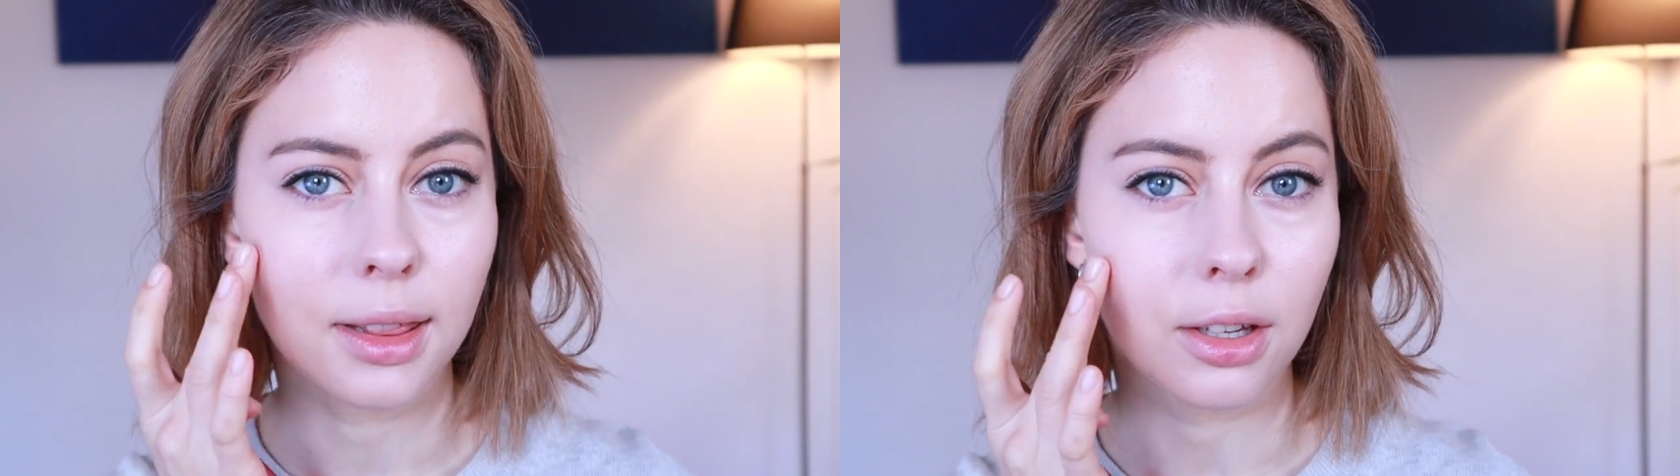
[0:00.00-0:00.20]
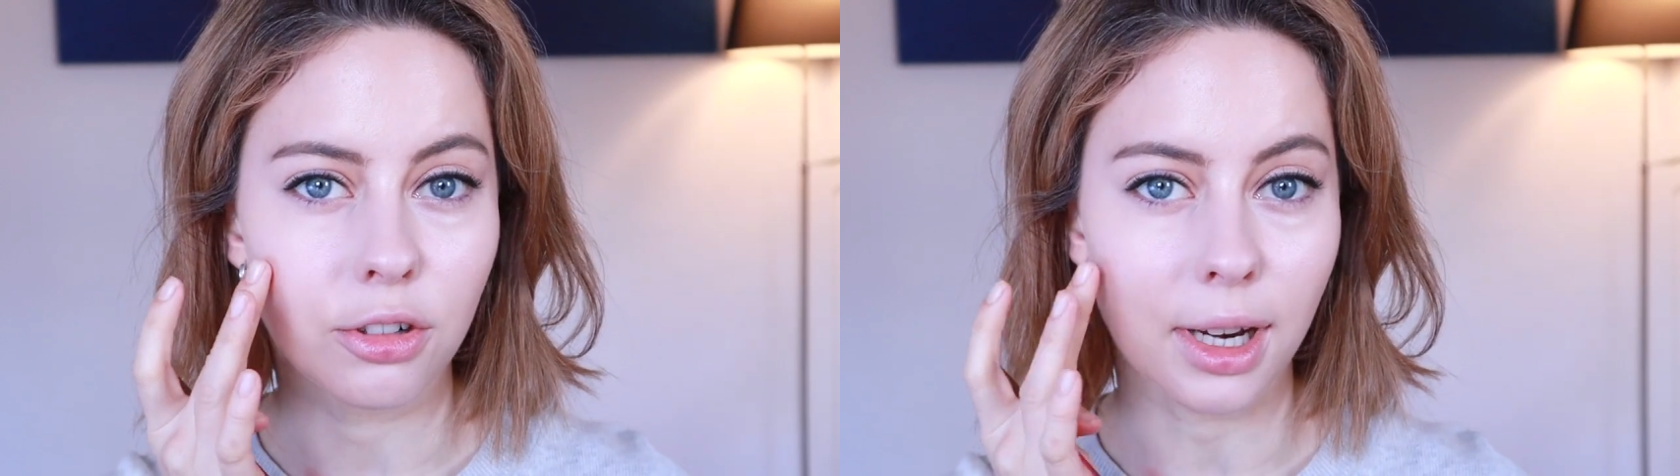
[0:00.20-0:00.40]

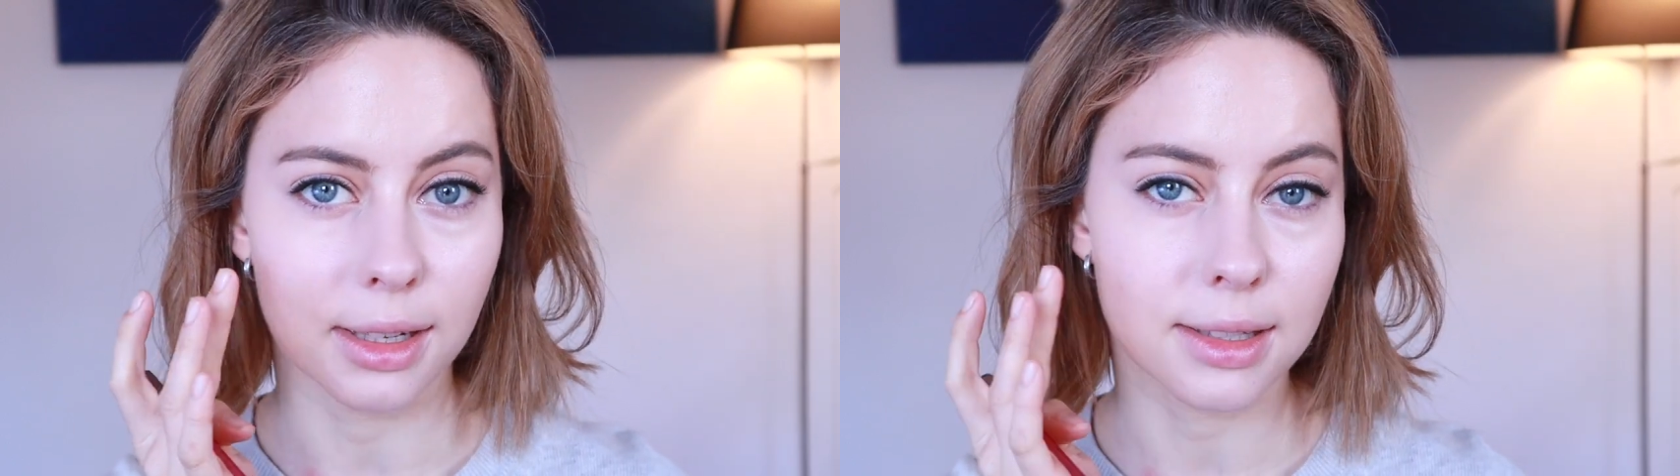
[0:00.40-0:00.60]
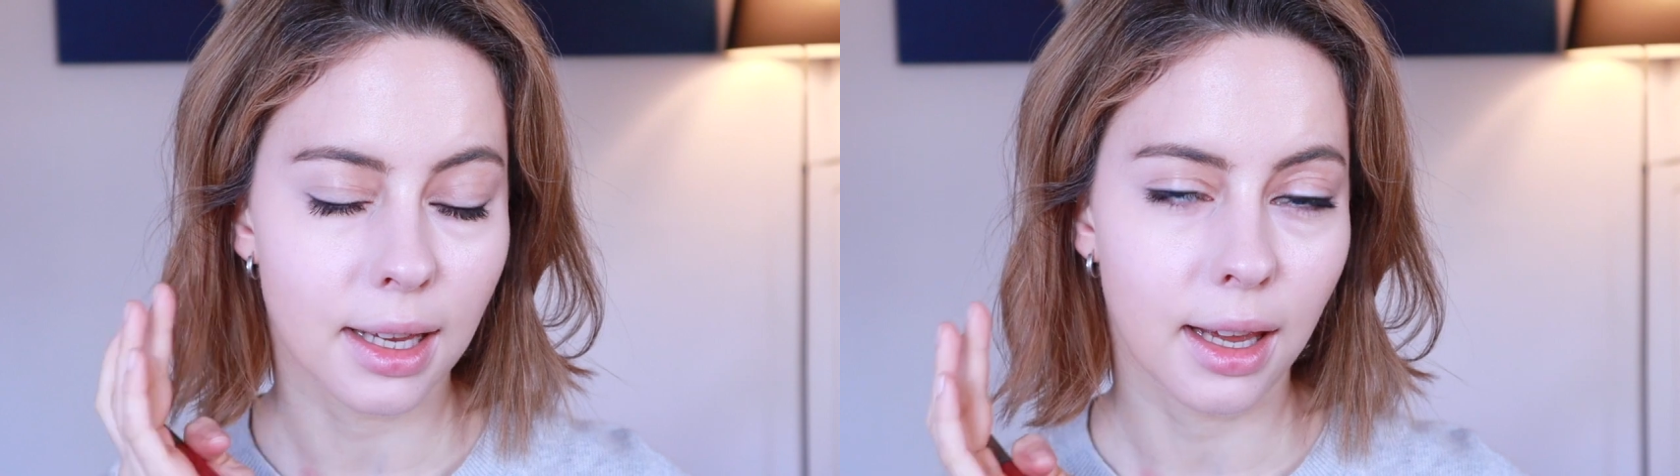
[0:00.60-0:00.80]
the
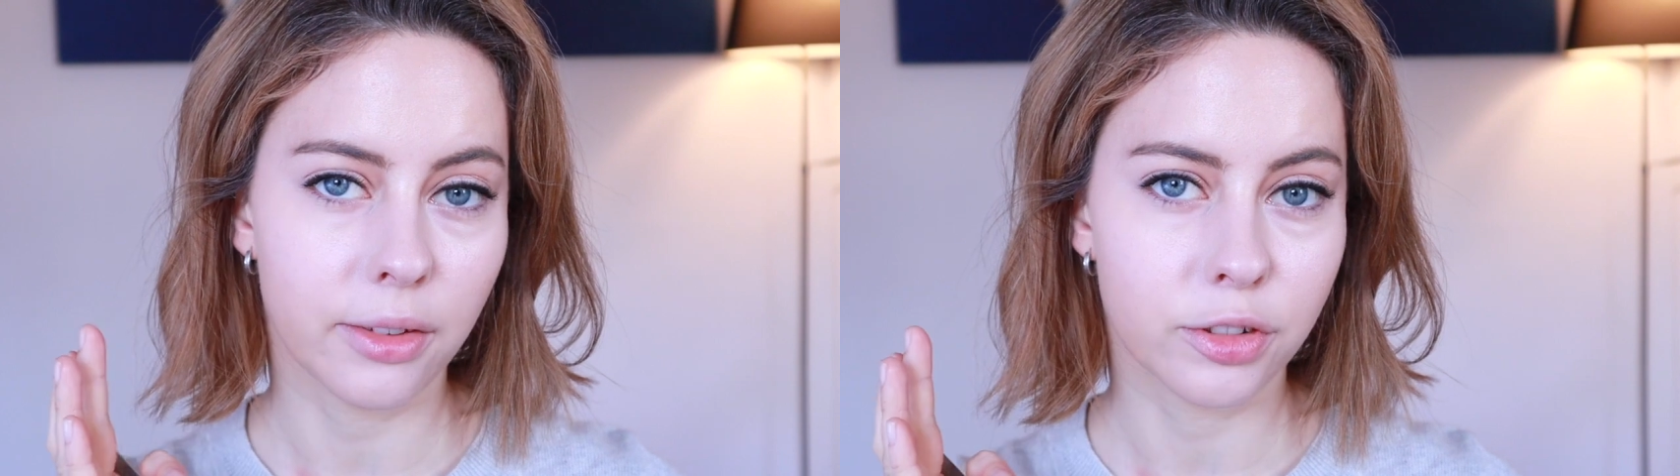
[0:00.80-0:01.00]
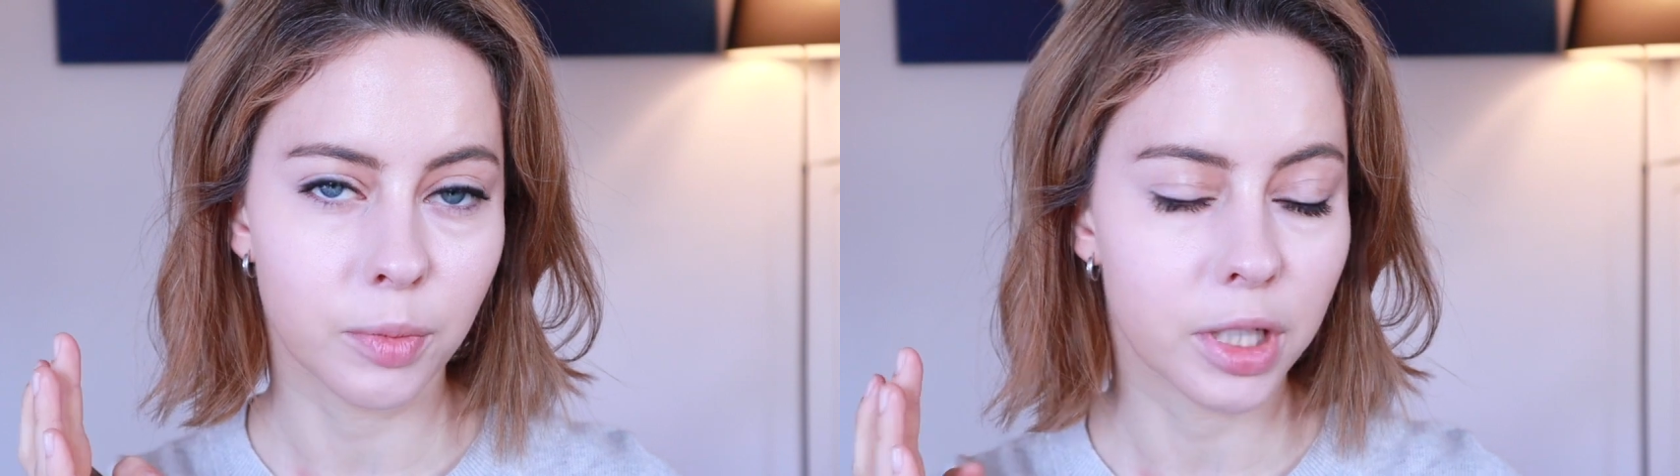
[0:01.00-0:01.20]
redness I
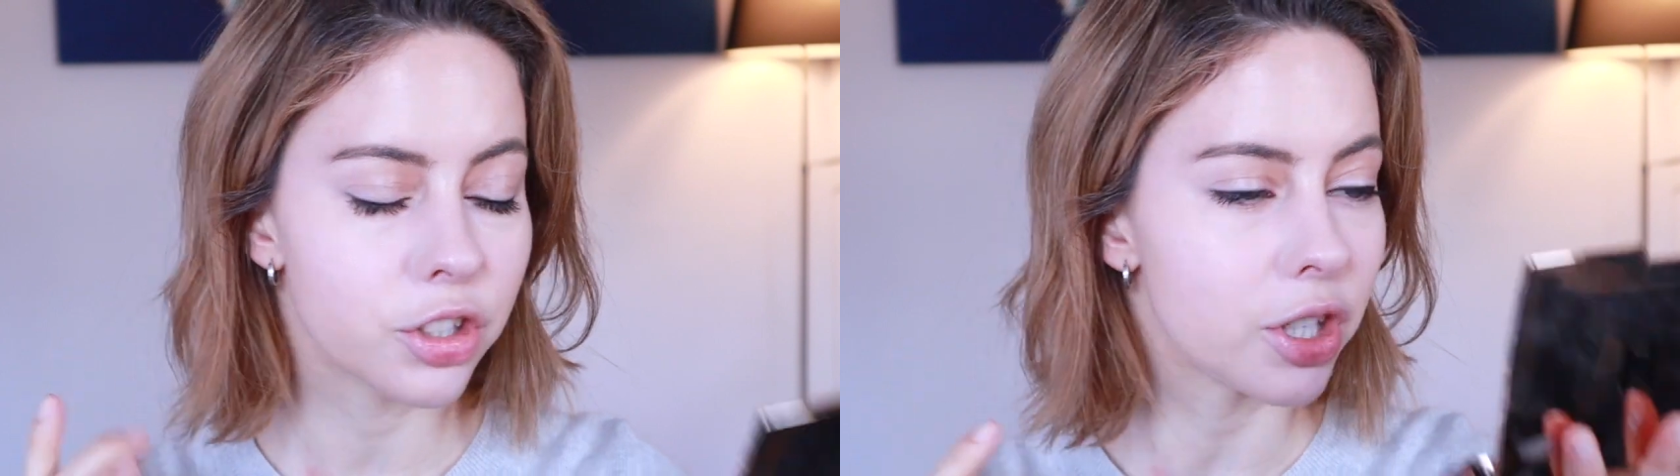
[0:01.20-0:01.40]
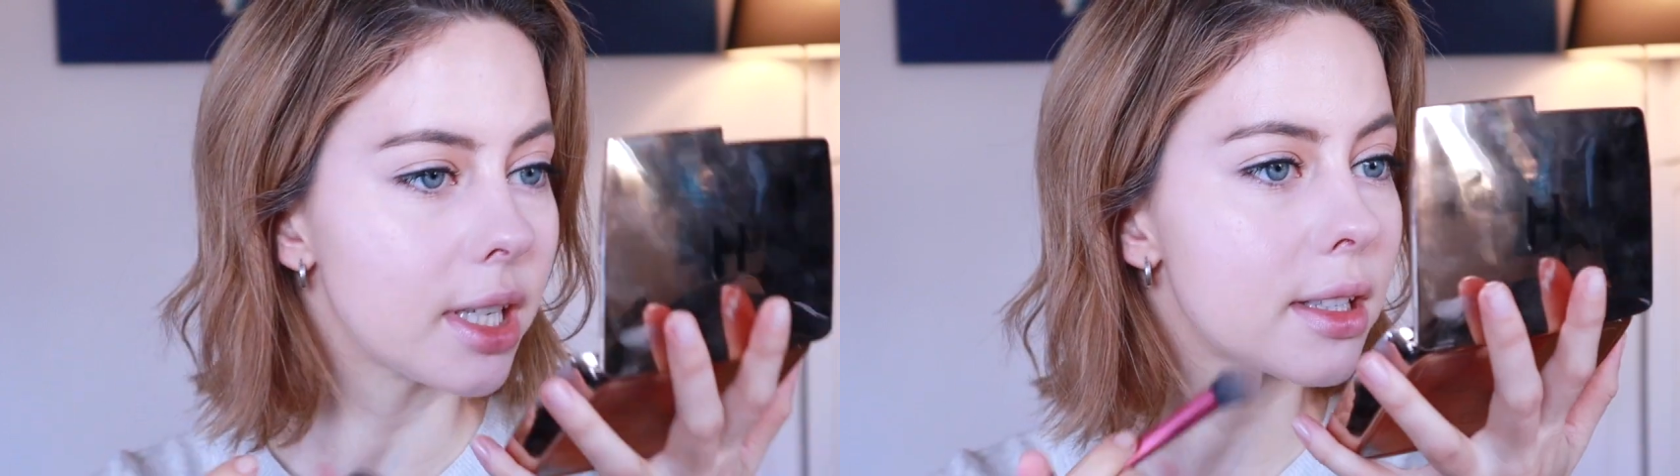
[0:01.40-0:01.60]
have on my
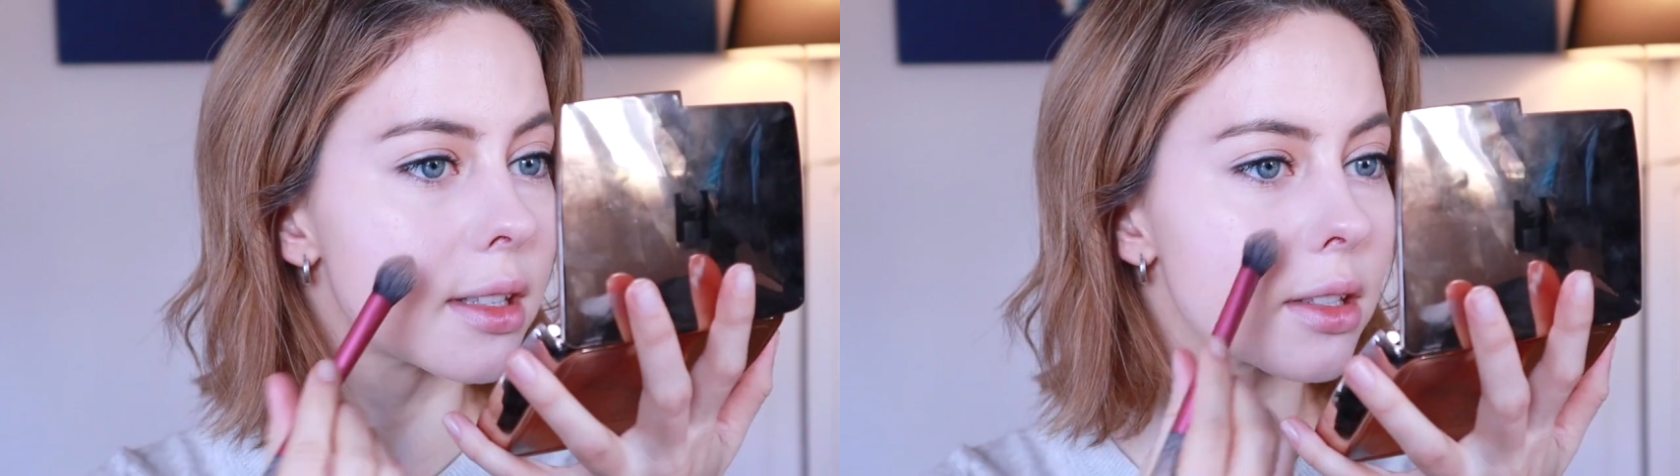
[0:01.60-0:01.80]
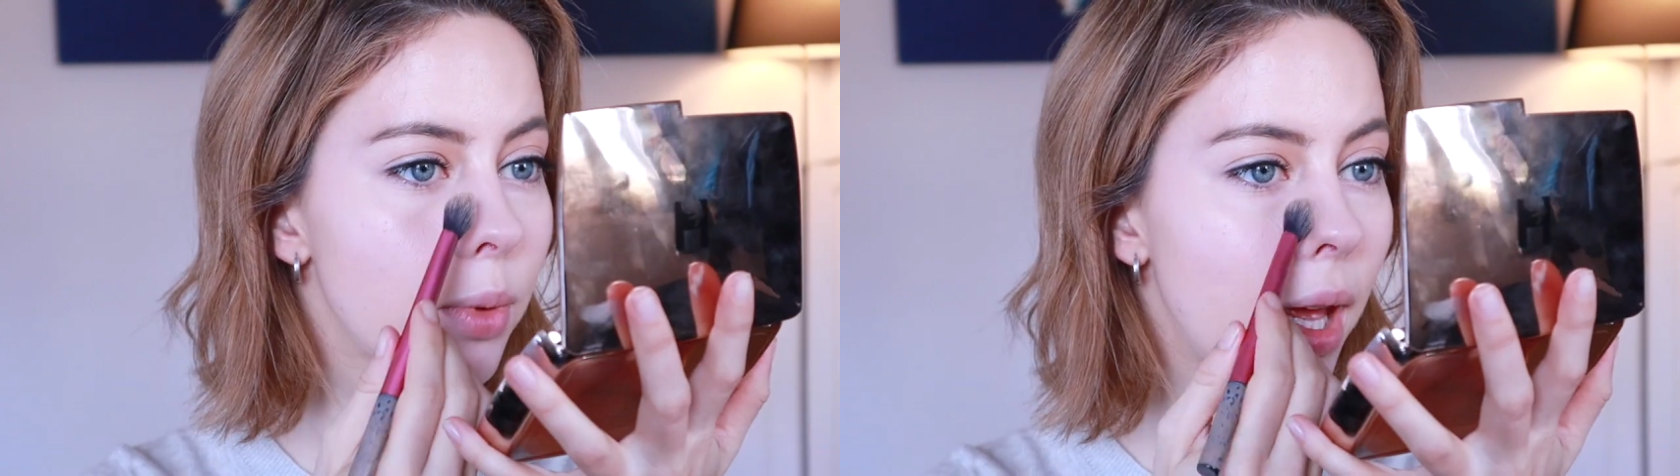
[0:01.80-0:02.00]

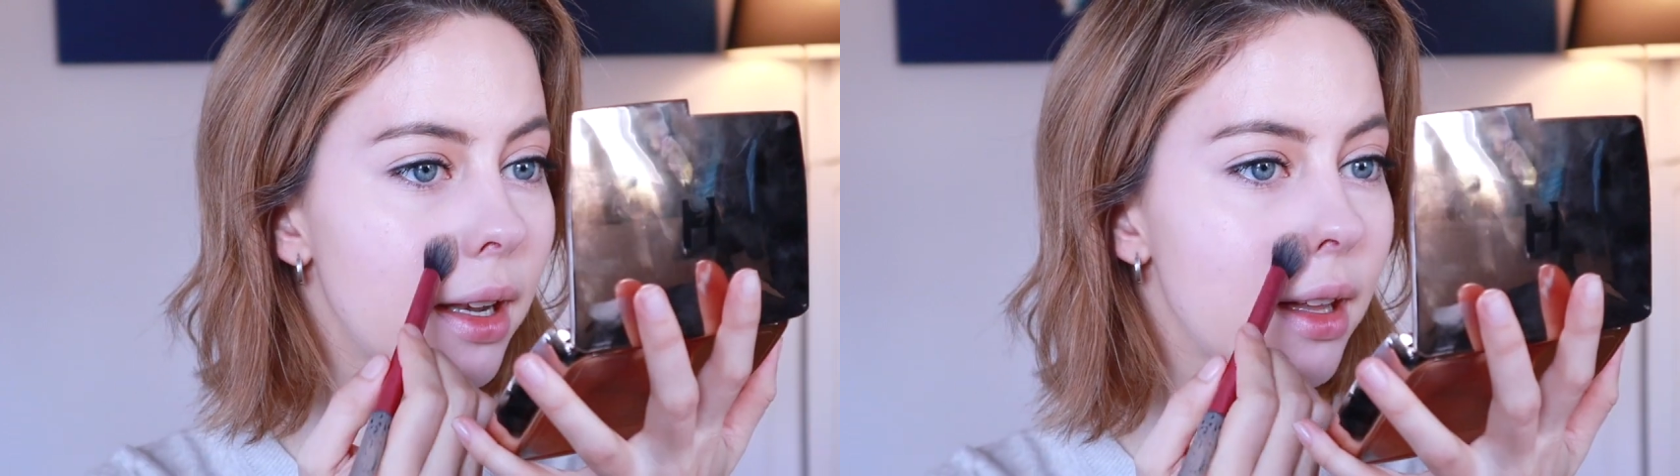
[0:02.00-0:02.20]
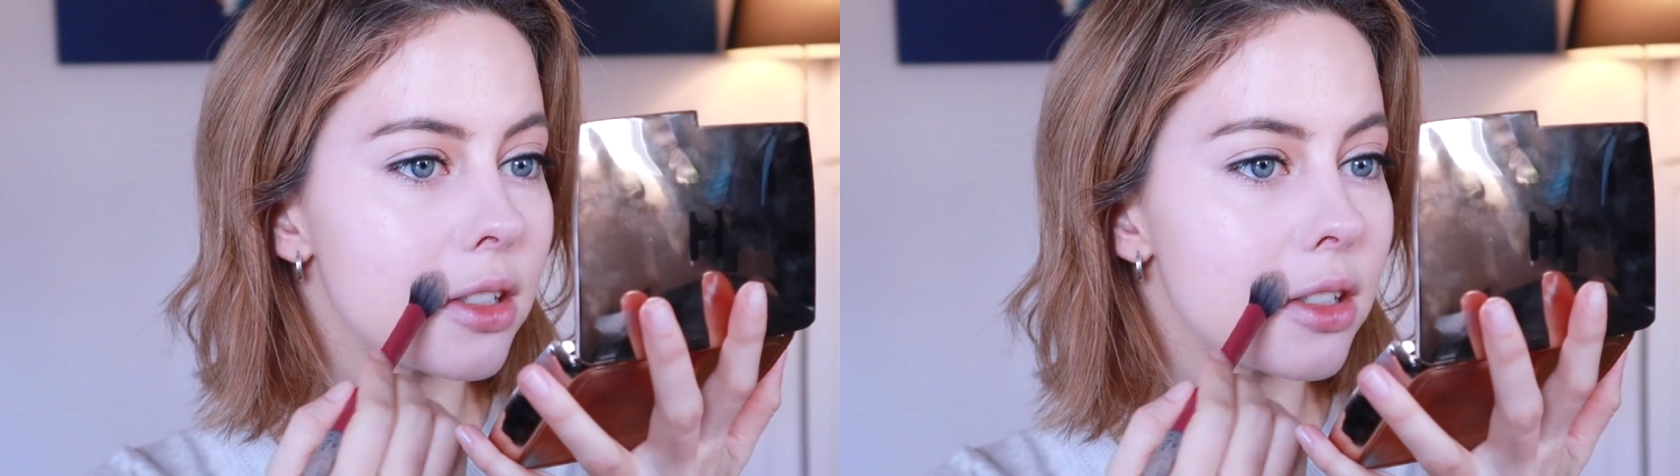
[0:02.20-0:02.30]
cheeks as well.